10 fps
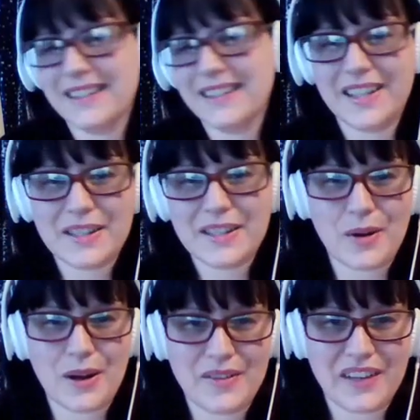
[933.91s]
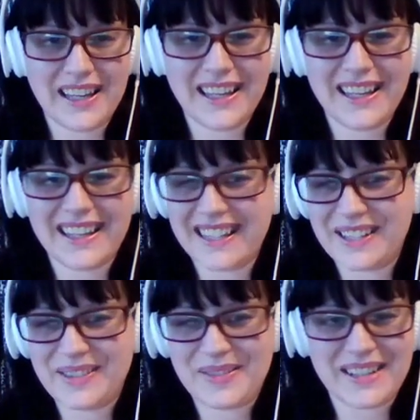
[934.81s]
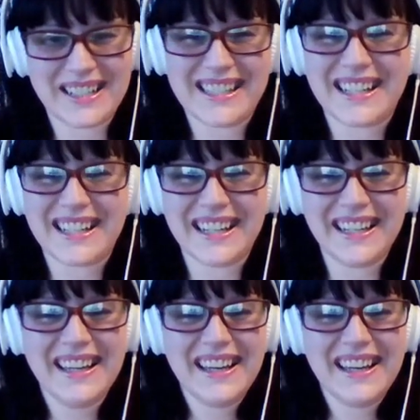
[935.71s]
This is what I think. This is what we're going to say.